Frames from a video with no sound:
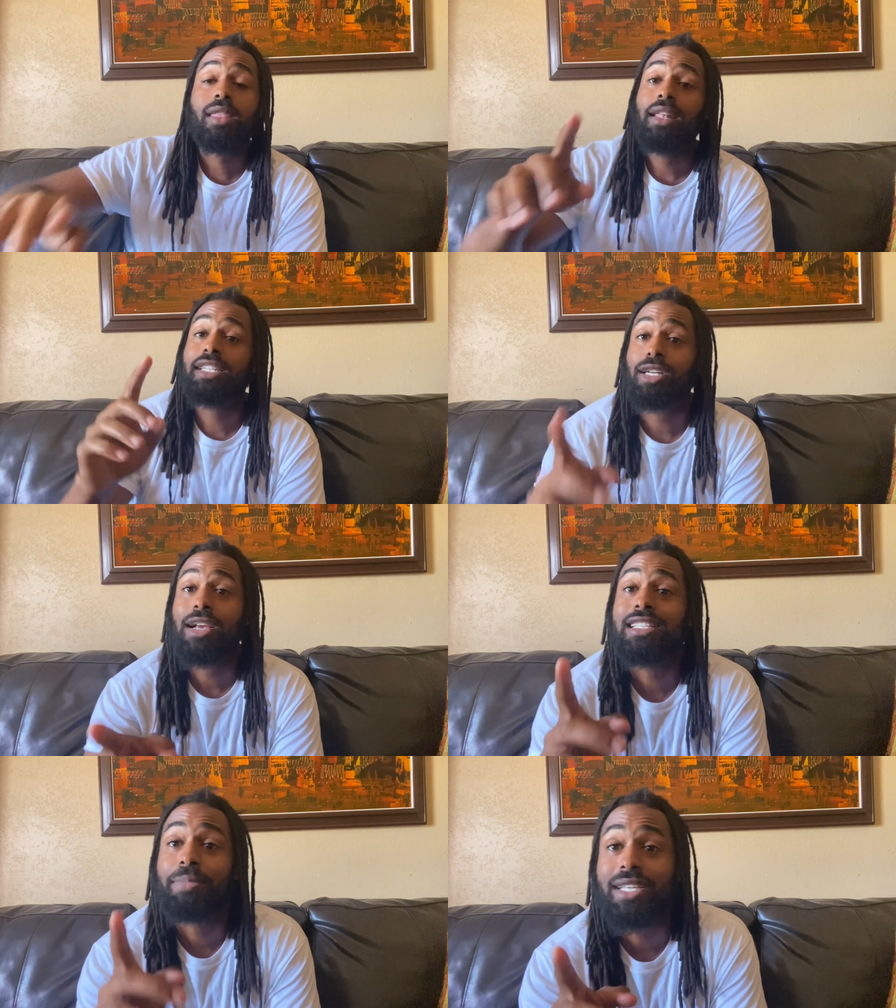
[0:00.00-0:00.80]
it's
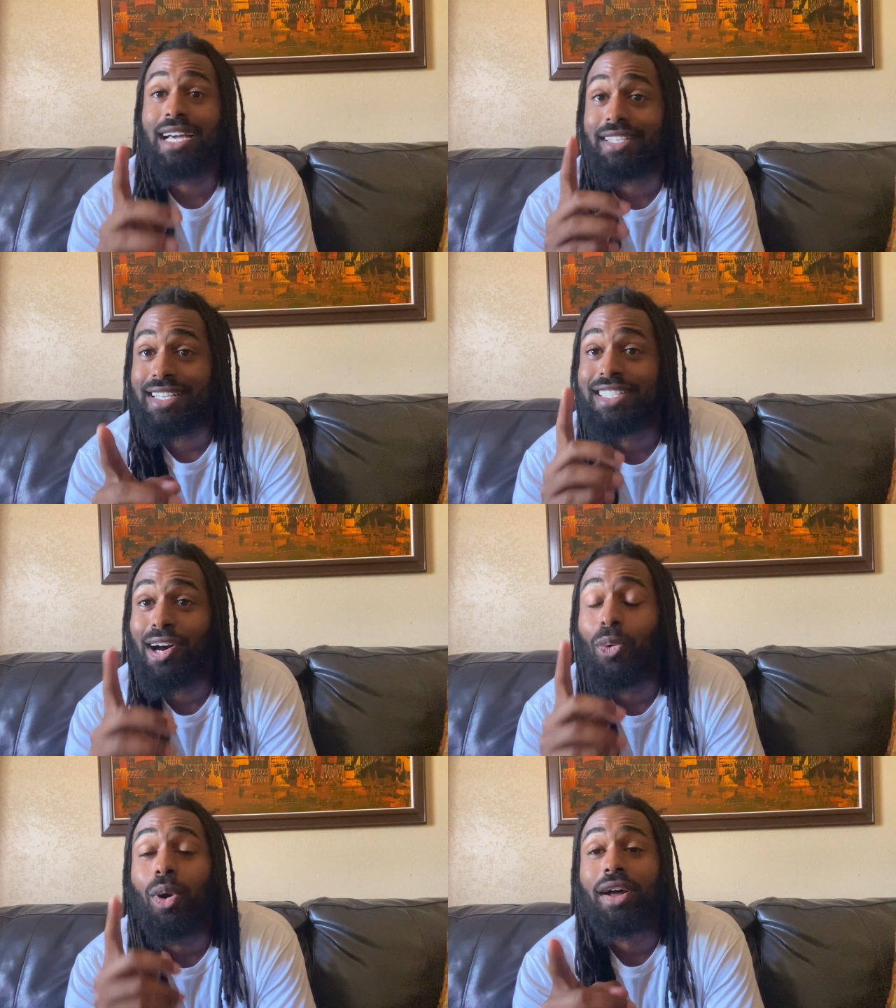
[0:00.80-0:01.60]
crazy because I did
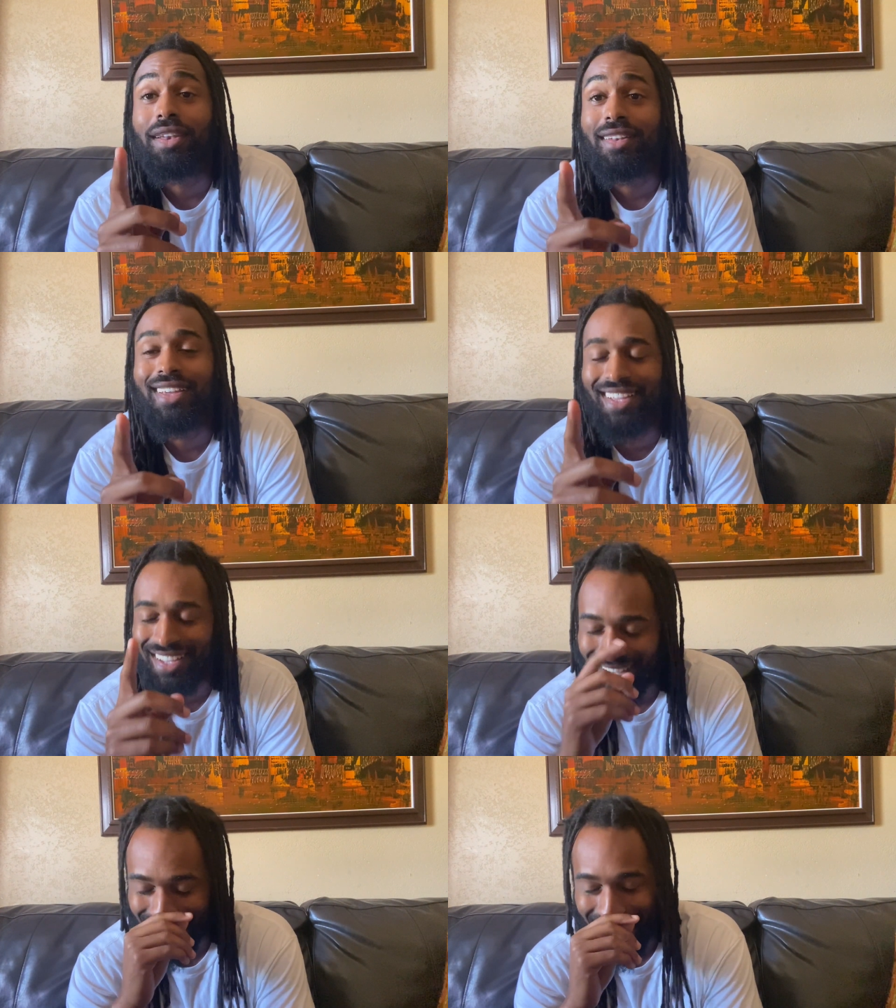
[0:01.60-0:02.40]
tell one.
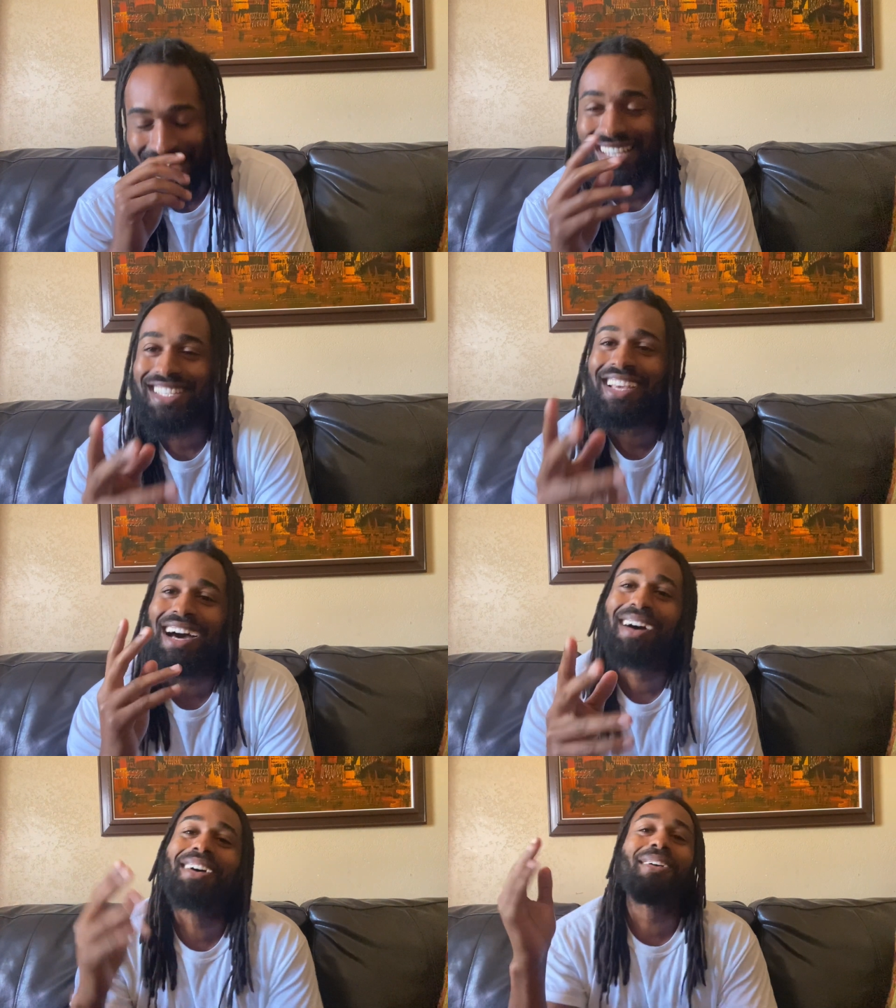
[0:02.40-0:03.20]
You see,
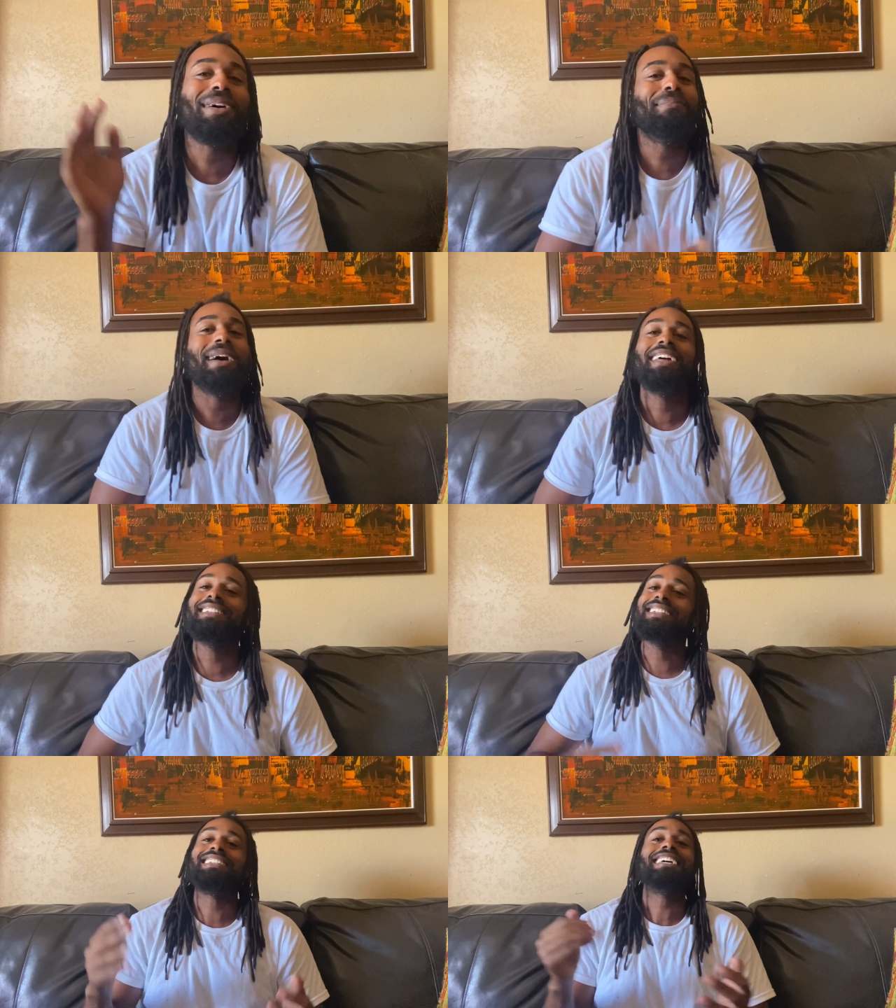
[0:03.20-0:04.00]
oh, man, this
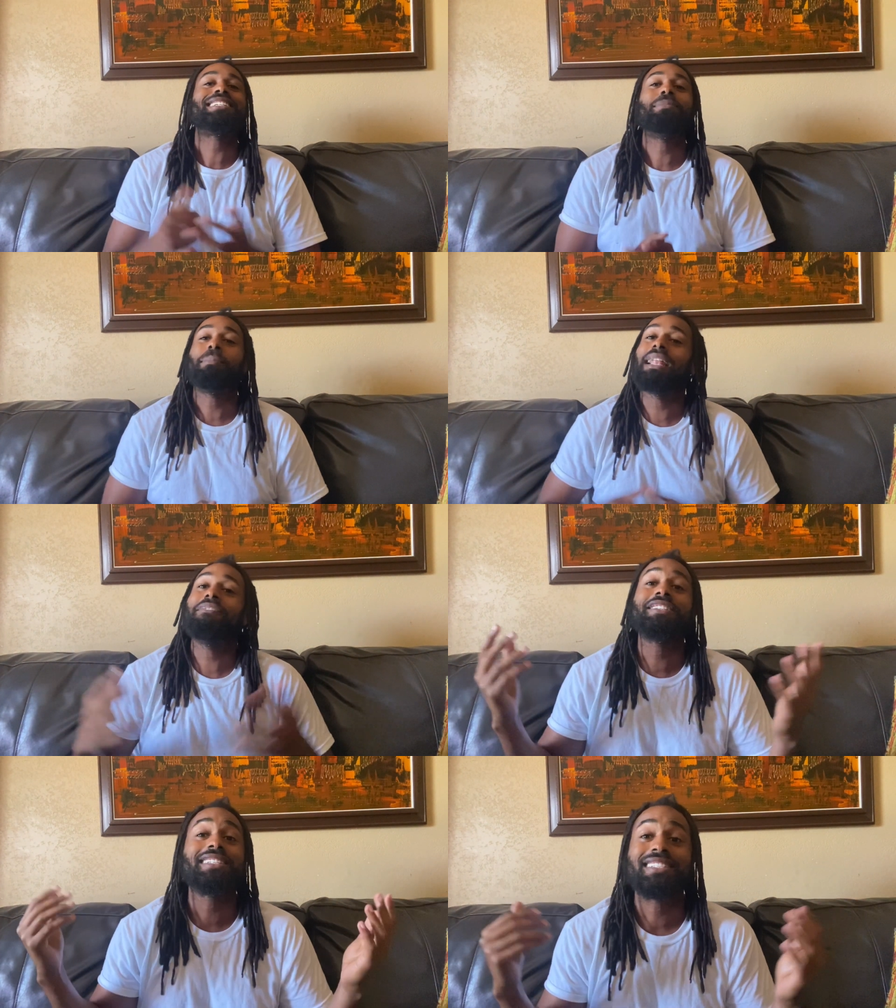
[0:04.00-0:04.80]
is a testimony. My
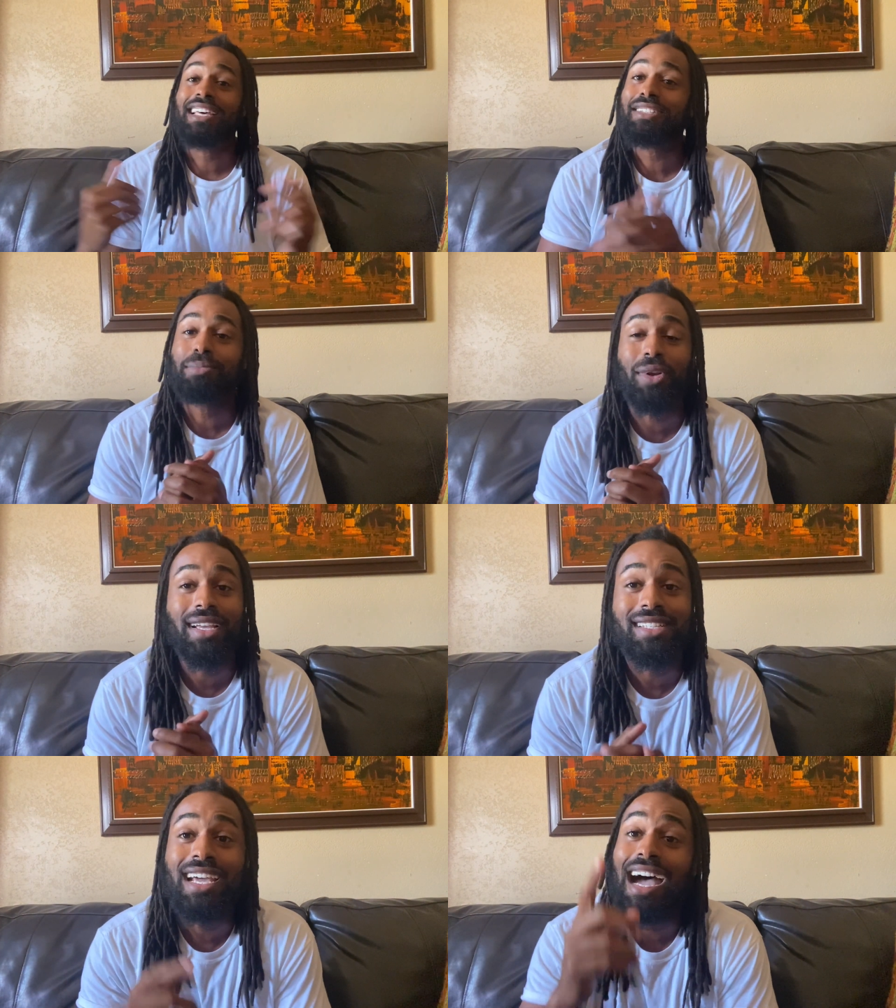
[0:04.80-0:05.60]
life is a testimony,
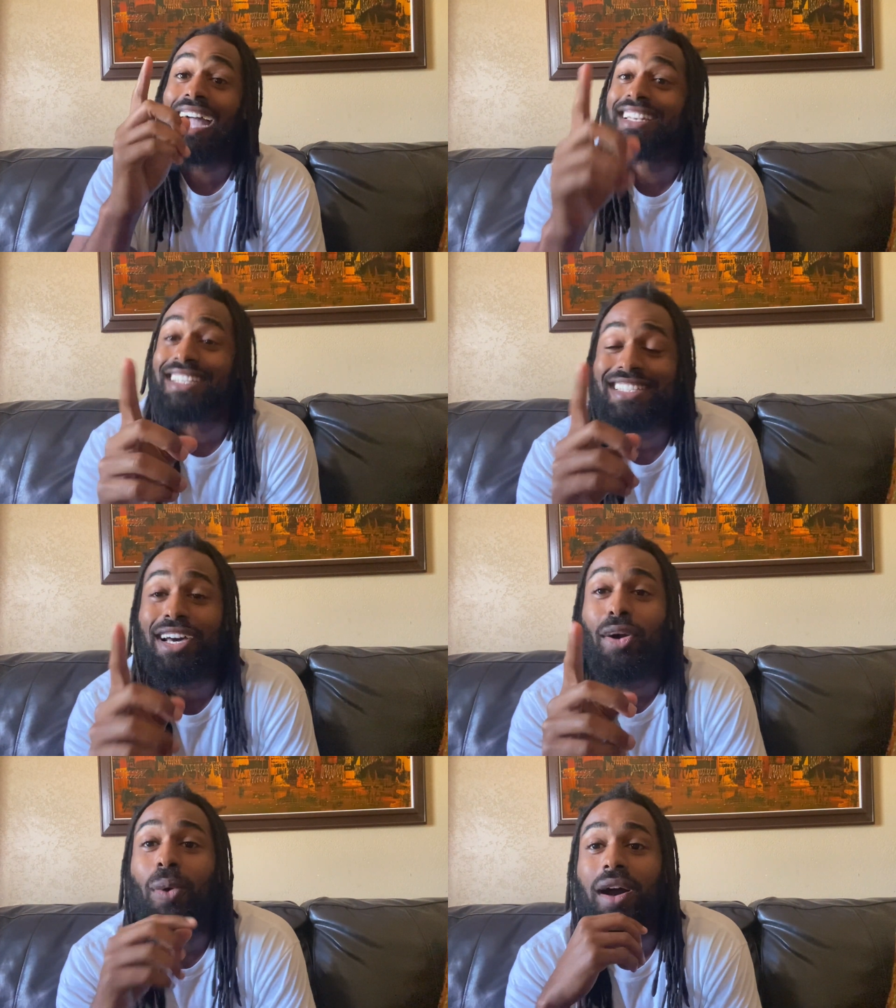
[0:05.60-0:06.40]
guys. I did
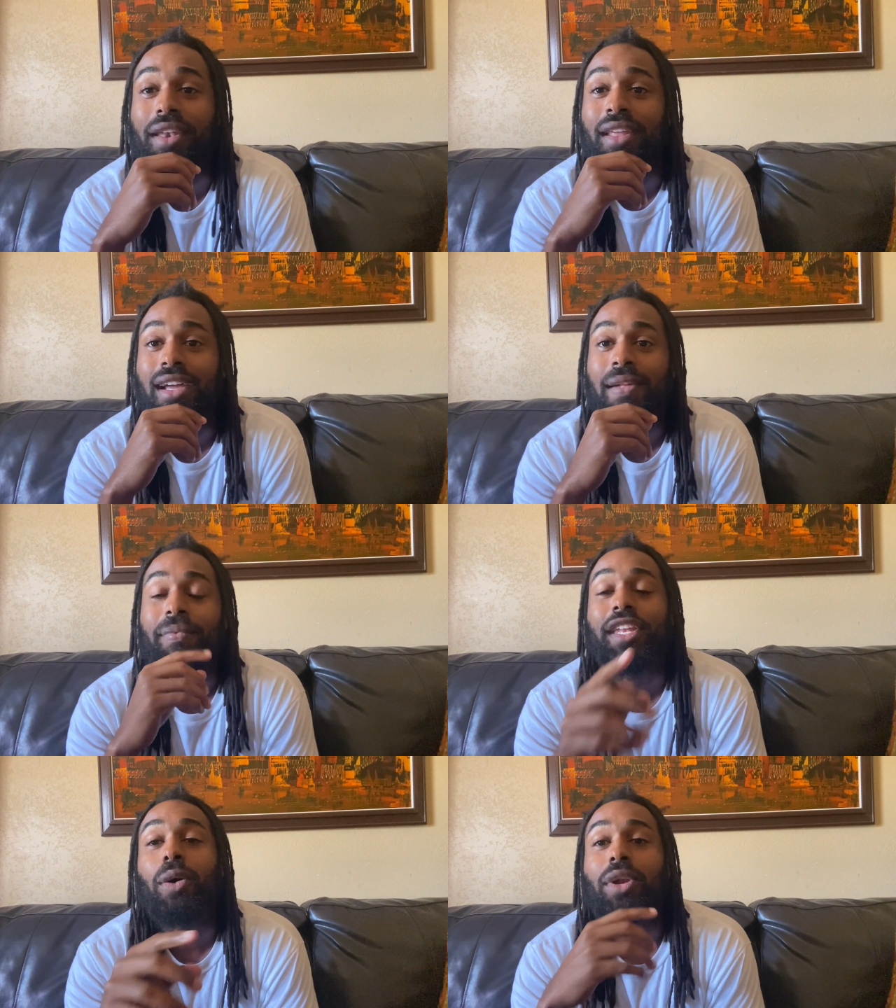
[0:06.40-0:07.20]
tell one.
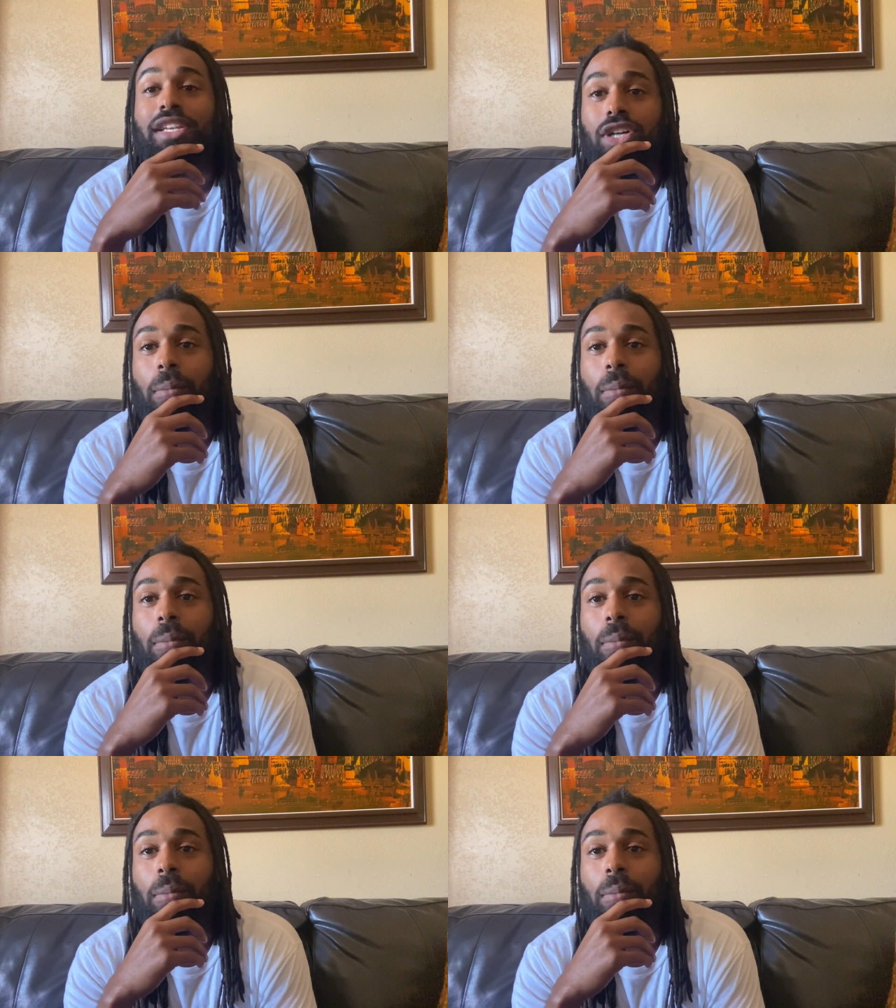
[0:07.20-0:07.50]
You know what he told